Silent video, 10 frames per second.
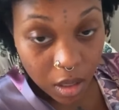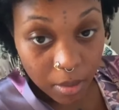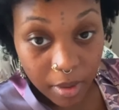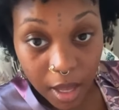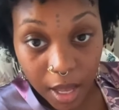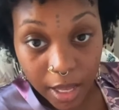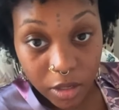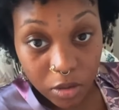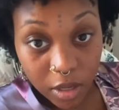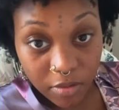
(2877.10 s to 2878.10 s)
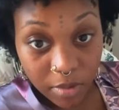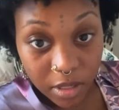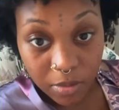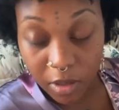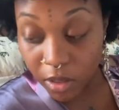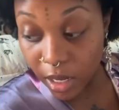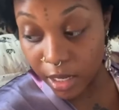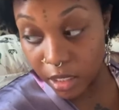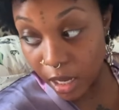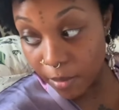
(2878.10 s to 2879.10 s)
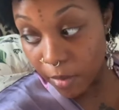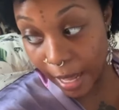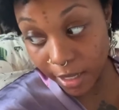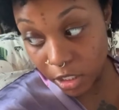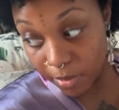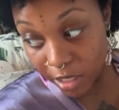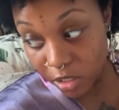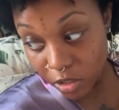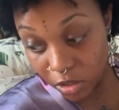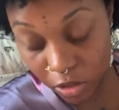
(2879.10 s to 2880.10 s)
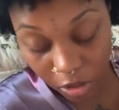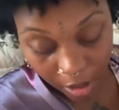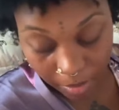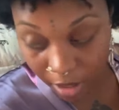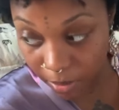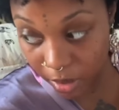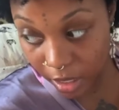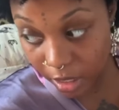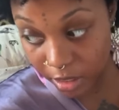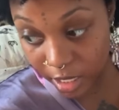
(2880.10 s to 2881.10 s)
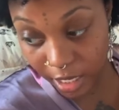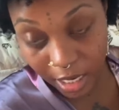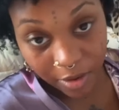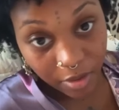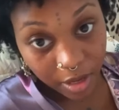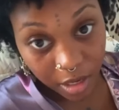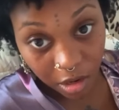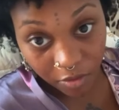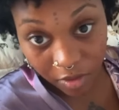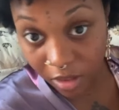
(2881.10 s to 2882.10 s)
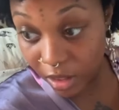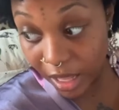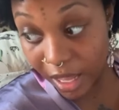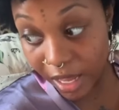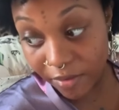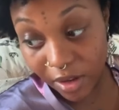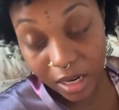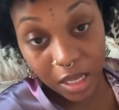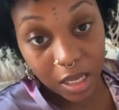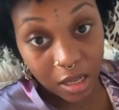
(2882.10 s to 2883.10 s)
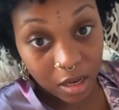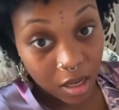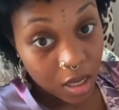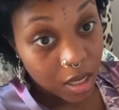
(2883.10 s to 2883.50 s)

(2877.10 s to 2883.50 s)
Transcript: um, yeah, I do give breast milk. I I'm actually about start pumping in a second after I get off live and eat.